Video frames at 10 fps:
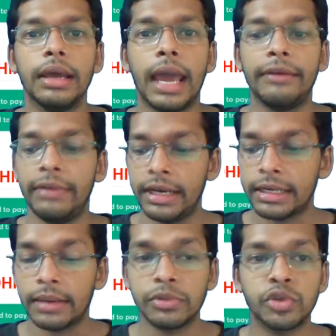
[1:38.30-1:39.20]
And when it
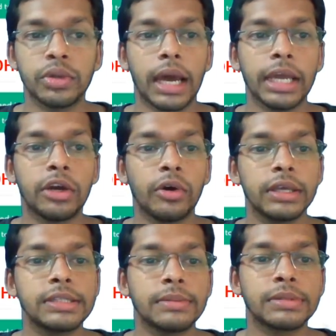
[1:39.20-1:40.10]
comes to the
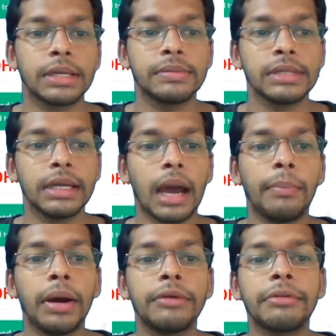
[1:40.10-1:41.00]
iconic subscription,
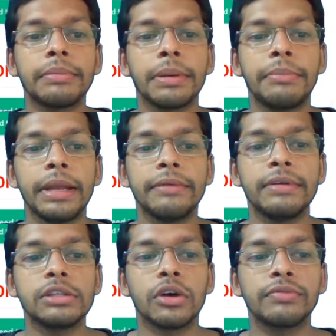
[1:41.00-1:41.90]
apart from the
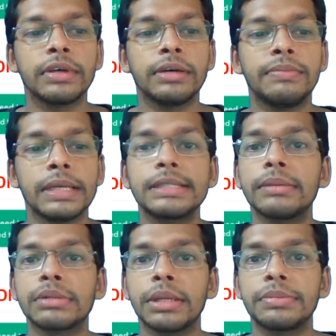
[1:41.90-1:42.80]
benefits of the plus
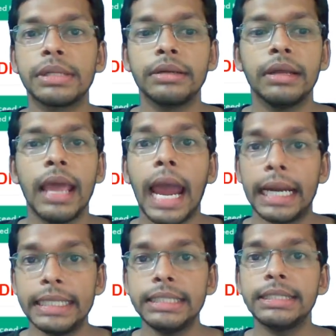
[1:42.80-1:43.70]
subscription,
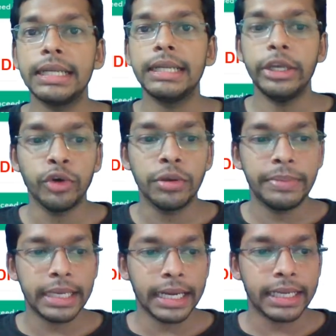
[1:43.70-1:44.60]
additionally you will
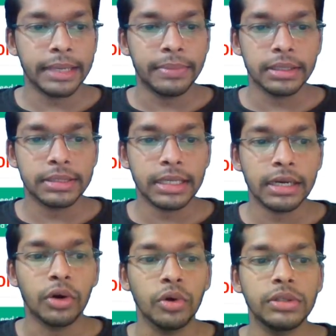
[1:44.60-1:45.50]
be getting
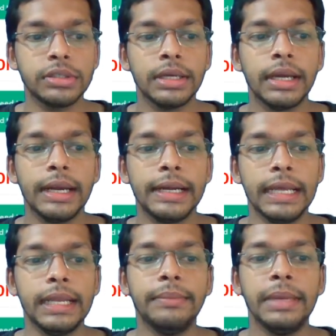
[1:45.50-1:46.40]
personal coach,
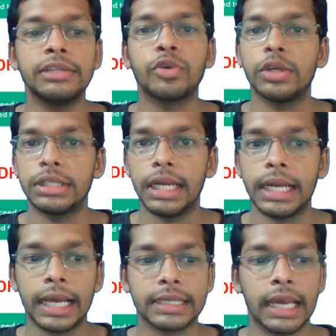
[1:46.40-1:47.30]
daily mains question and
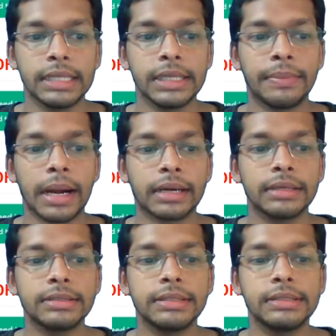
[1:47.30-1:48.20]
answer
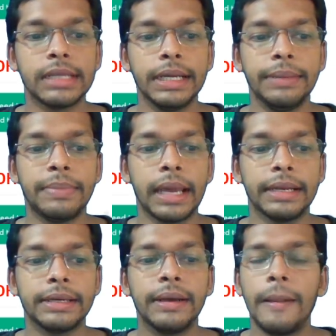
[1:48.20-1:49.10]
practice, study
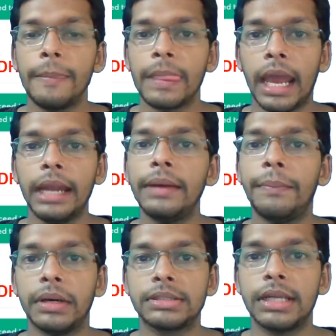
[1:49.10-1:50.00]
planner, and
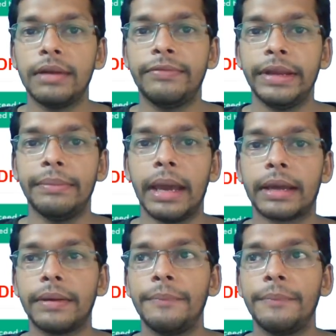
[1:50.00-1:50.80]
personal feedback.